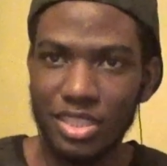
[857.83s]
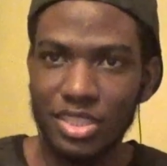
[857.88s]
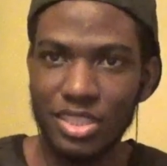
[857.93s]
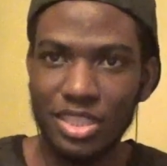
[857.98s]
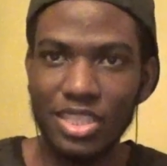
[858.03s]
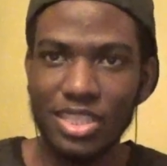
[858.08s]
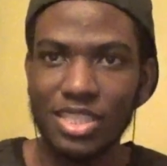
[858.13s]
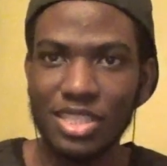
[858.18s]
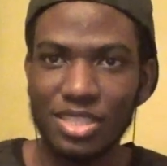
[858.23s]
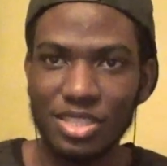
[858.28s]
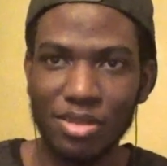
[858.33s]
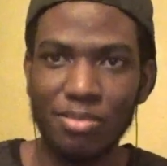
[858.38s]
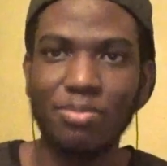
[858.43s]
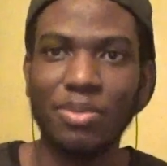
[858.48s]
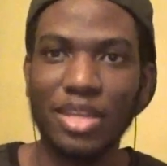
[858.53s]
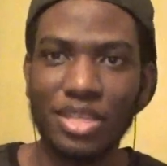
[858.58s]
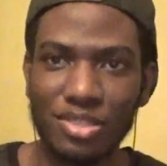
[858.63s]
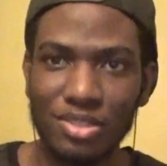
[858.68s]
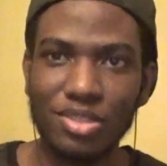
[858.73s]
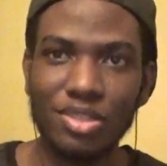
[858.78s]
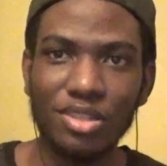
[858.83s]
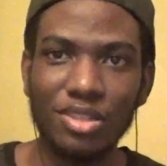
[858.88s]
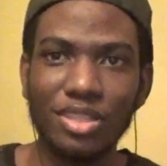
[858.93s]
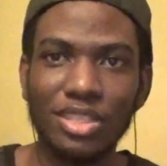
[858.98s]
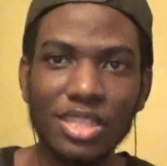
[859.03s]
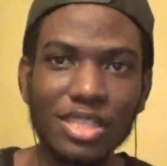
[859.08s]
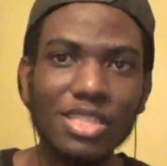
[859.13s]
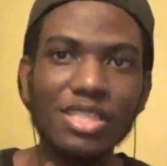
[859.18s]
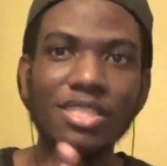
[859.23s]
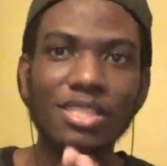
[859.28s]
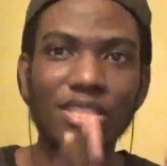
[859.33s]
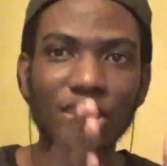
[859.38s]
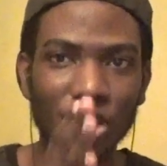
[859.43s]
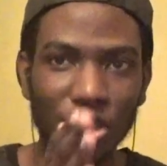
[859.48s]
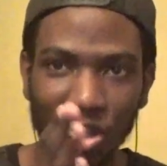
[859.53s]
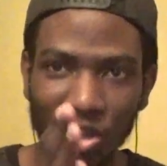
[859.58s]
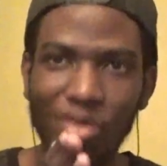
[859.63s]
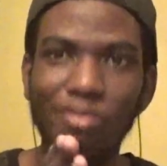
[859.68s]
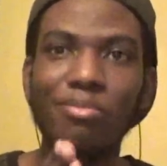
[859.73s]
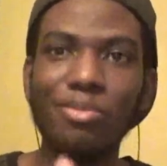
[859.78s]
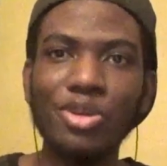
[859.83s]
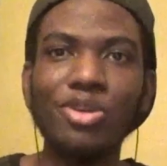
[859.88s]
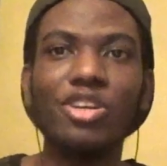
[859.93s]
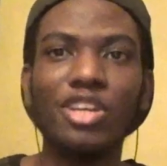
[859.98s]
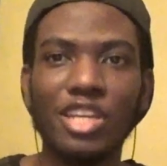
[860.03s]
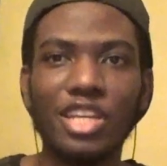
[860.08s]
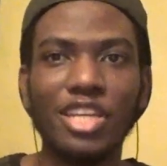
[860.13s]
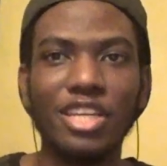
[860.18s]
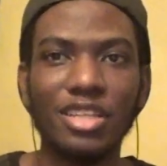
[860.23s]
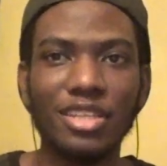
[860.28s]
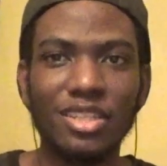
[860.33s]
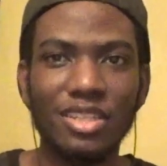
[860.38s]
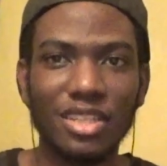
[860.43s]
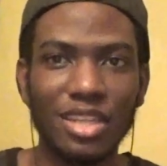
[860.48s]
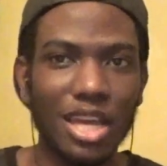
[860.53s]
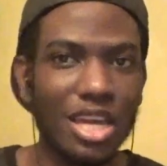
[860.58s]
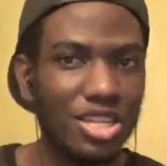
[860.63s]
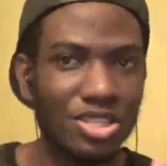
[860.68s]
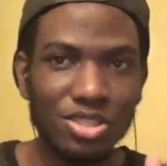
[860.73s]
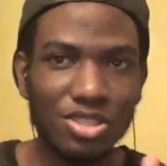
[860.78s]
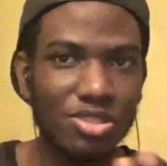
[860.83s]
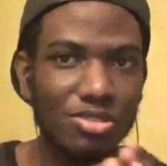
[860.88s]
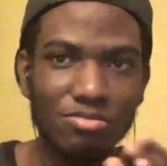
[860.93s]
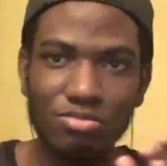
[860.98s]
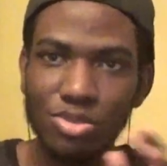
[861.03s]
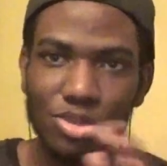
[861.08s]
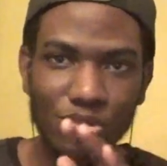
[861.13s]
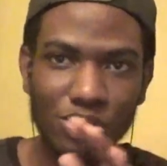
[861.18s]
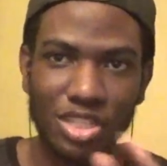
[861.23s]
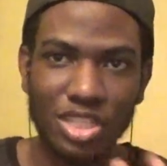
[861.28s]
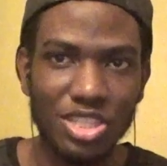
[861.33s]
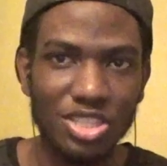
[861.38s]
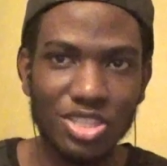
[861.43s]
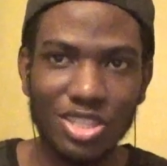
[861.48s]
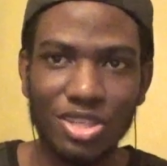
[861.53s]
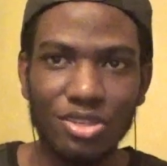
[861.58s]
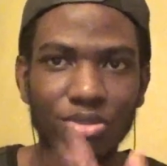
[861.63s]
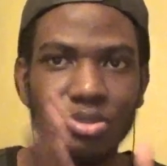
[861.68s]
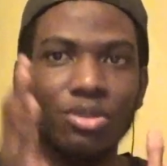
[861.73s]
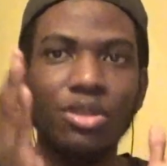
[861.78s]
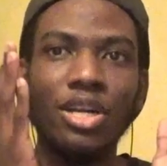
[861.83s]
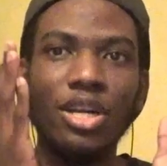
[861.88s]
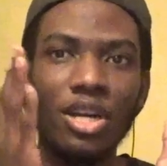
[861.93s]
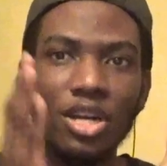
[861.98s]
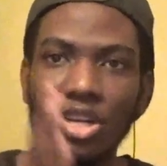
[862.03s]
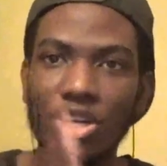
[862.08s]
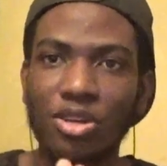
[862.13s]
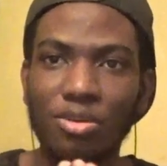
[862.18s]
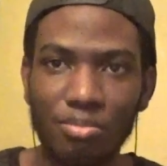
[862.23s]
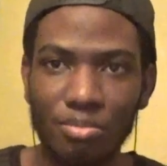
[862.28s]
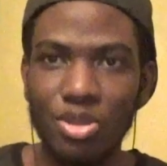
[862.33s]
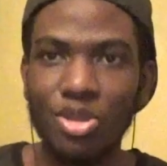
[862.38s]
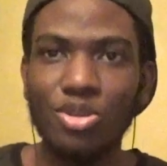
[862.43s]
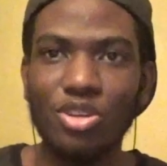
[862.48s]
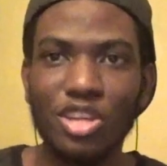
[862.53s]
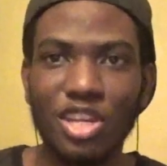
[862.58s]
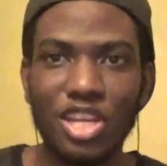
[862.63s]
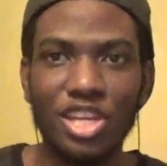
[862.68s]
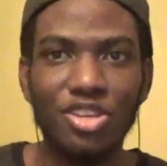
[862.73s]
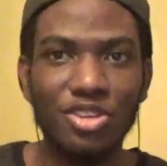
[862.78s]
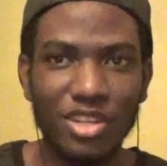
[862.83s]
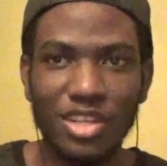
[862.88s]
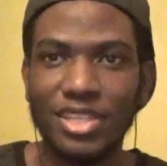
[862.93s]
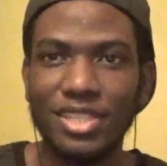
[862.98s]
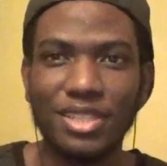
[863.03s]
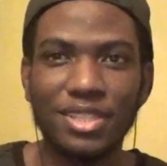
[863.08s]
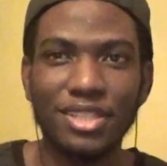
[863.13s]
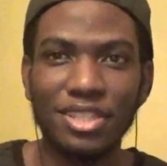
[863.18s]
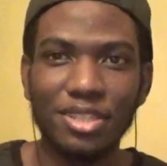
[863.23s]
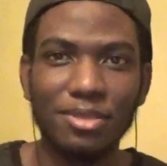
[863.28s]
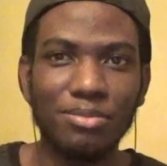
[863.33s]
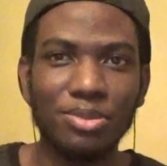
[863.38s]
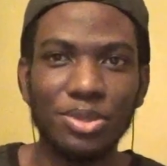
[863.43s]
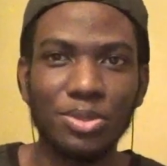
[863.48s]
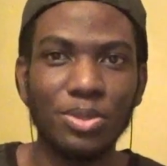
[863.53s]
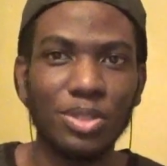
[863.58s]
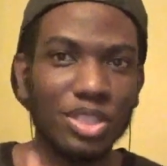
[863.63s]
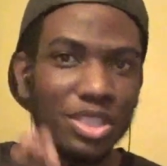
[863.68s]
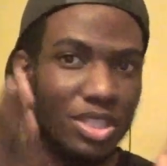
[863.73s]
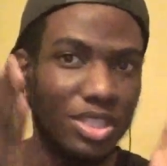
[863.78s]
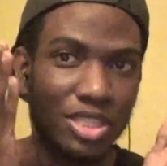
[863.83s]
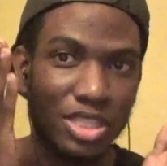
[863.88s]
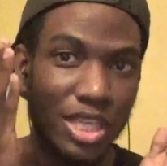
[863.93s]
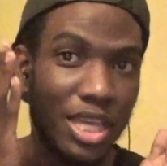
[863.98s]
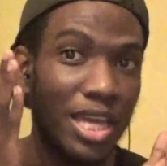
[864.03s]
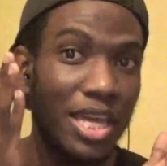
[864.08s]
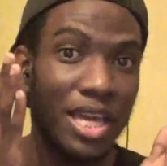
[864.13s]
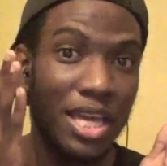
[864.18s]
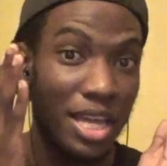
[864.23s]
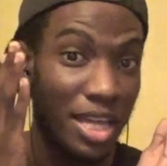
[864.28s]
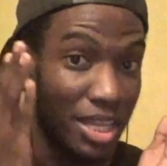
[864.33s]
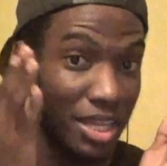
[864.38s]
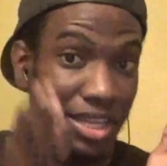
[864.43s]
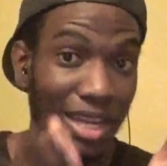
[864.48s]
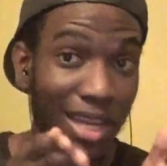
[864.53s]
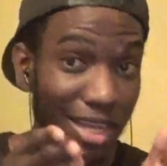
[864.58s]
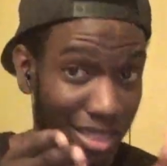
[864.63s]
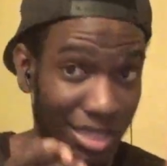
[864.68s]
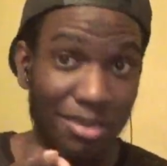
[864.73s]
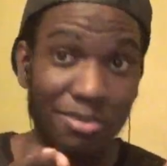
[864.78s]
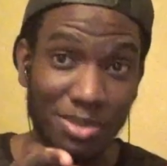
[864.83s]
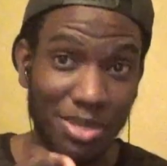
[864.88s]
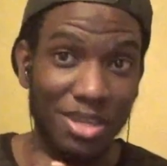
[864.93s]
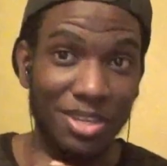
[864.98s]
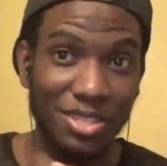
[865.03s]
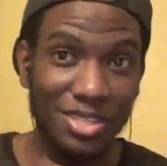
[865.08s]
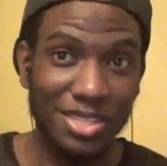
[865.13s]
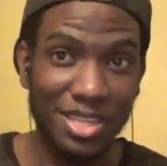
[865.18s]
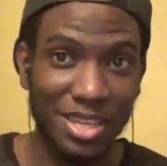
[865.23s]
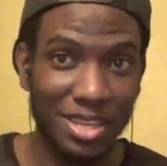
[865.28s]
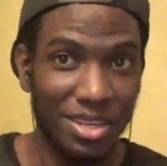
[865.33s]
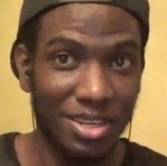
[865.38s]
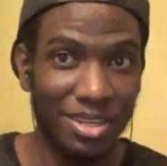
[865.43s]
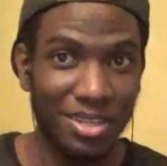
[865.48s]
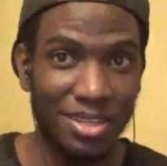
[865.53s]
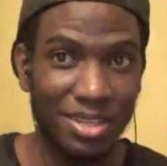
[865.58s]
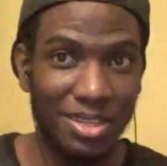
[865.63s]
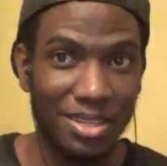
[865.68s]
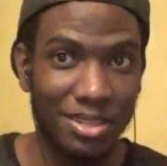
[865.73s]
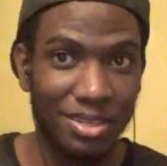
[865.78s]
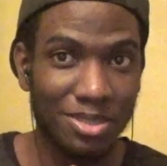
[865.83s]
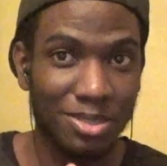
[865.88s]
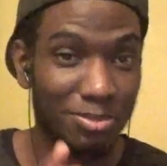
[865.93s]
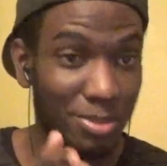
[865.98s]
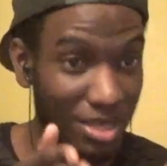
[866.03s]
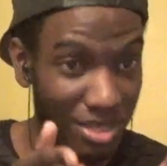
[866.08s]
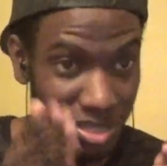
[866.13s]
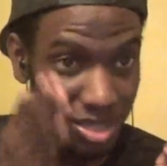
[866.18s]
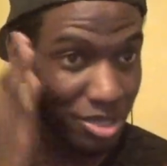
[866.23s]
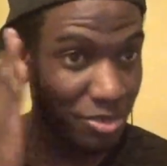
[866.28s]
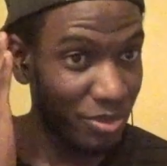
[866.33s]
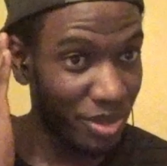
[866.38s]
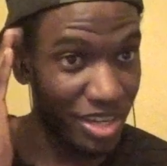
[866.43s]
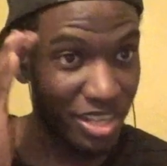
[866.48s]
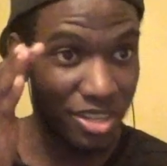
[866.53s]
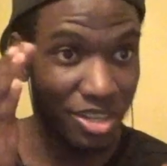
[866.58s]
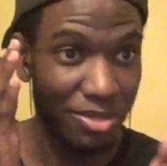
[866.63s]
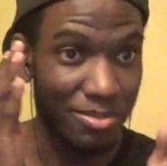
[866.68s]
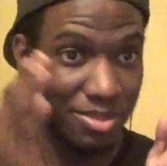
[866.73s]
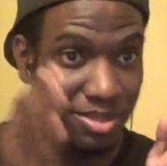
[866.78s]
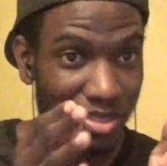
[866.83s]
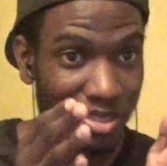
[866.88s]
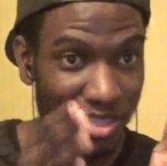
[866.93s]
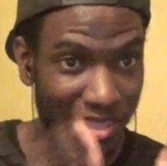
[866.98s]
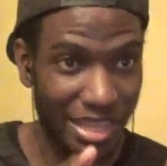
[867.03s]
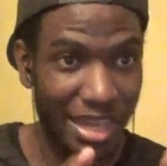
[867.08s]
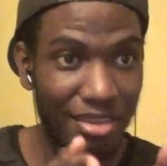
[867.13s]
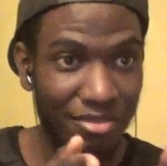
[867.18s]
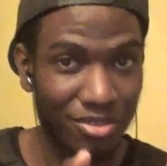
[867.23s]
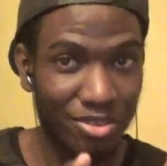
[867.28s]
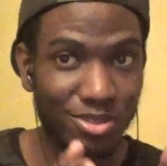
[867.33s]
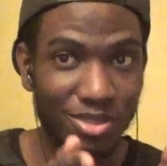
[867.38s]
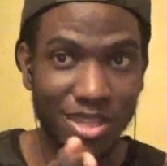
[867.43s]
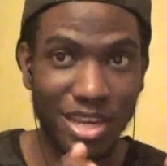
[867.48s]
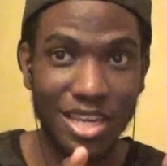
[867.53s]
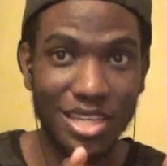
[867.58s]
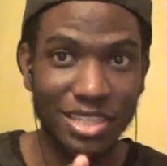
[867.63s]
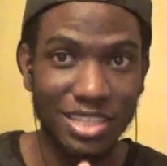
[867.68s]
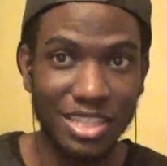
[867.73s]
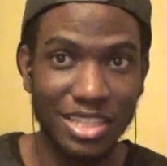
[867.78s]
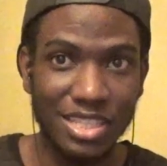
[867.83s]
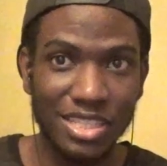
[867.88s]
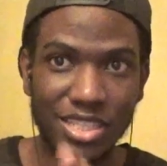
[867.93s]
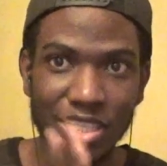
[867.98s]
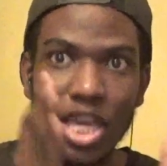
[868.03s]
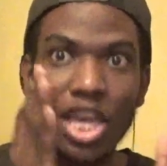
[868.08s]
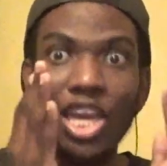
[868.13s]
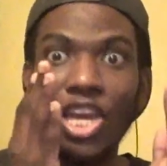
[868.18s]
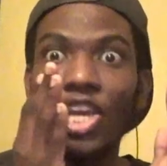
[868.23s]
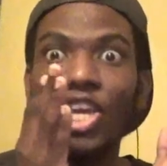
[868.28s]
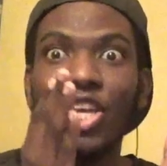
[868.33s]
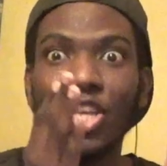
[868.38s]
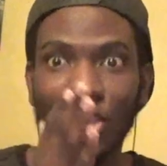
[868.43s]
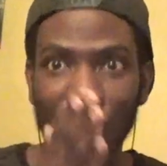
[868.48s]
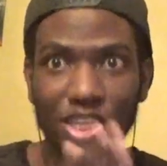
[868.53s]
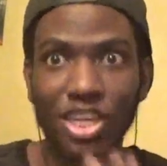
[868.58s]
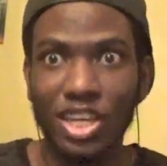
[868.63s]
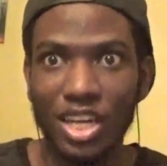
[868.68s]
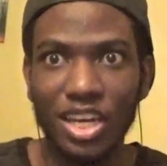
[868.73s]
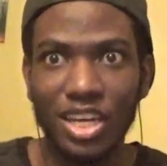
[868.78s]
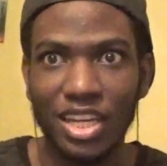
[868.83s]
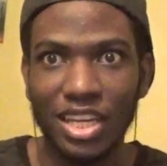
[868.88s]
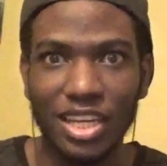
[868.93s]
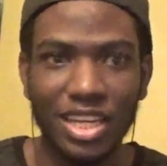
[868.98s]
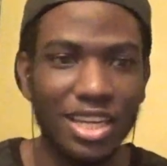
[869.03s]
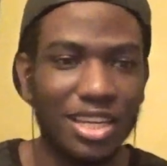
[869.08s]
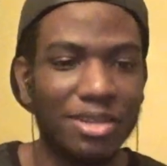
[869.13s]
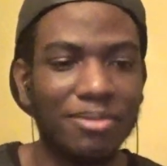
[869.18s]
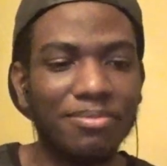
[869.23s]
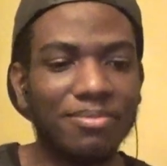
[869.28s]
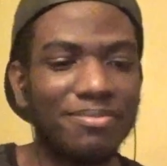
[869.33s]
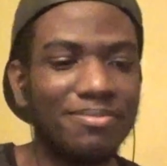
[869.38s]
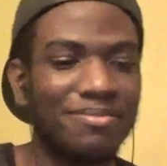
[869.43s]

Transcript: this is the place to, this is the community, not just music in general, community you need to come to, because nine times out of ten, especially when it comes to ciphers like these, you're gonna get them.